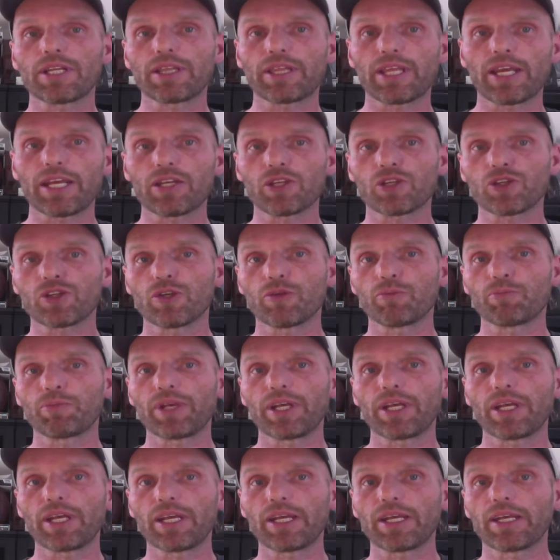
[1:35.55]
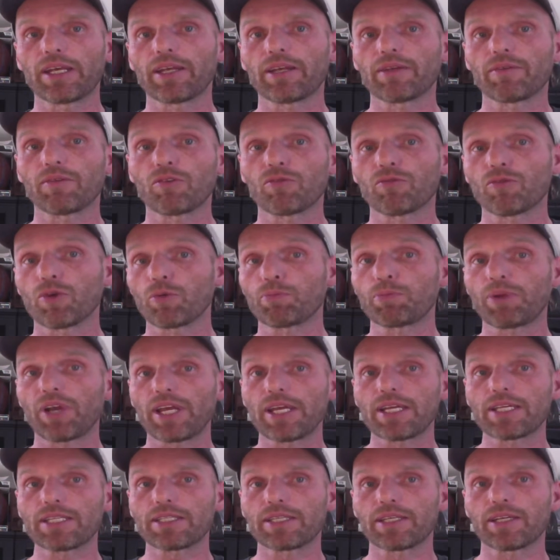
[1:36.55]
think should be
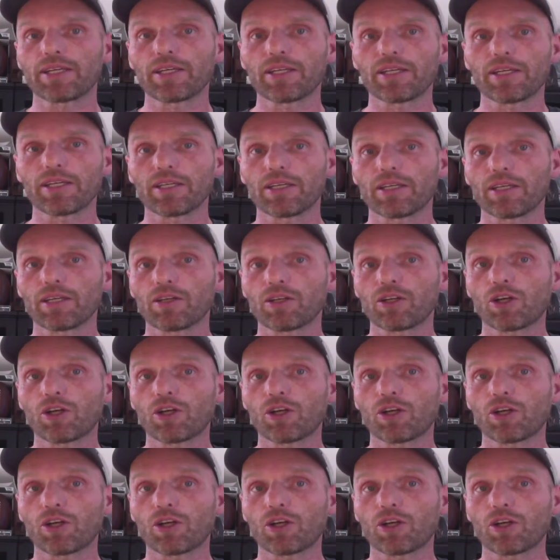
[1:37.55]
replacing